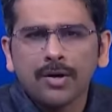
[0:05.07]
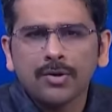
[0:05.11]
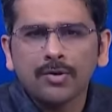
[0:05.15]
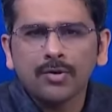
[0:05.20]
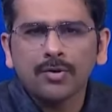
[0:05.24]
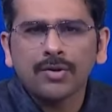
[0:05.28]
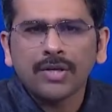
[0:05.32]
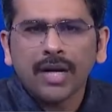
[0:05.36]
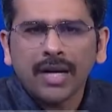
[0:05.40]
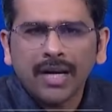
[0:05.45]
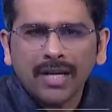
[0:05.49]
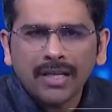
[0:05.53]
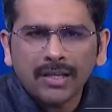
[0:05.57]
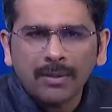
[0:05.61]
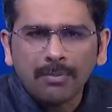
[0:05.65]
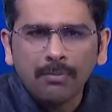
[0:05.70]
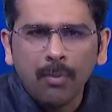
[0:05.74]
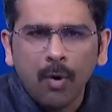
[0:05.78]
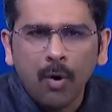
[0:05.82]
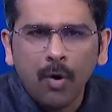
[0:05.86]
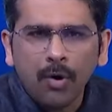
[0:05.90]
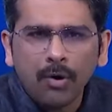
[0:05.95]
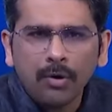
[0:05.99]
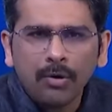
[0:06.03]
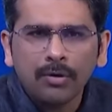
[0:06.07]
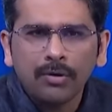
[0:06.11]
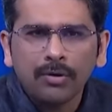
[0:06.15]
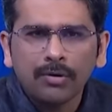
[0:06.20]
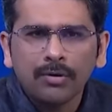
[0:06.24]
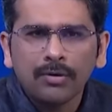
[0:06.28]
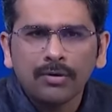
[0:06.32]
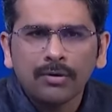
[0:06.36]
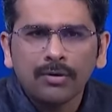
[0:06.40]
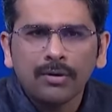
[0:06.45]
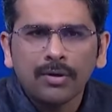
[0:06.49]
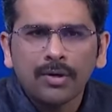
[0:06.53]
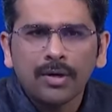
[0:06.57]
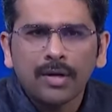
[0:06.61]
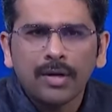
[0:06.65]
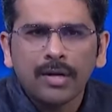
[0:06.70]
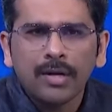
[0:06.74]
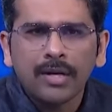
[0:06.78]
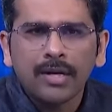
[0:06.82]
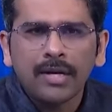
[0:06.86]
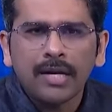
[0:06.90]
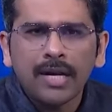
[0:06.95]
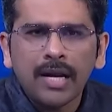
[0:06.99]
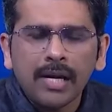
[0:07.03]
To tell us more,
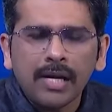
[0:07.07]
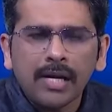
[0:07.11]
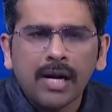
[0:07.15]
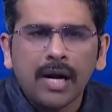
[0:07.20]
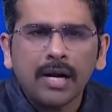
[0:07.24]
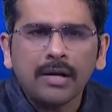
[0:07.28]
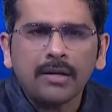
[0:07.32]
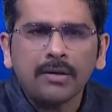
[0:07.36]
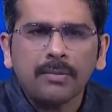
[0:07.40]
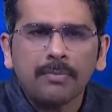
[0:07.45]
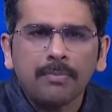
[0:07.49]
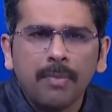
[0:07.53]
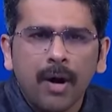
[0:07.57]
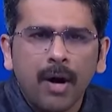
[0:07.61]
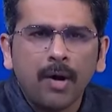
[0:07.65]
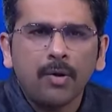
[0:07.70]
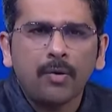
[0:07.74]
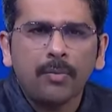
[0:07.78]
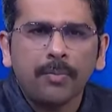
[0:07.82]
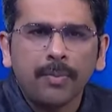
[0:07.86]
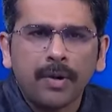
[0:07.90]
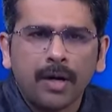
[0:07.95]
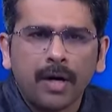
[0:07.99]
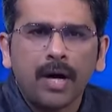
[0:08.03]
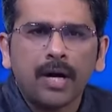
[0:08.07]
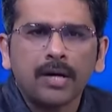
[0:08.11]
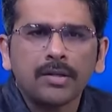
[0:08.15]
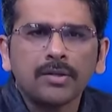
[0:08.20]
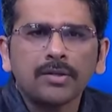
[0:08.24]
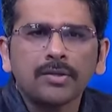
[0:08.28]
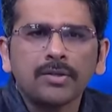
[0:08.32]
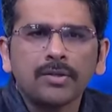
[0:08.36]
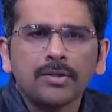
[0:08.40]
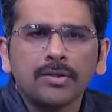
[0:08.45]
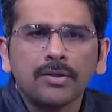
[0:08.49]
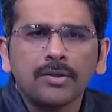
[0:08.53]
Neelakantha Bhanu Prakash.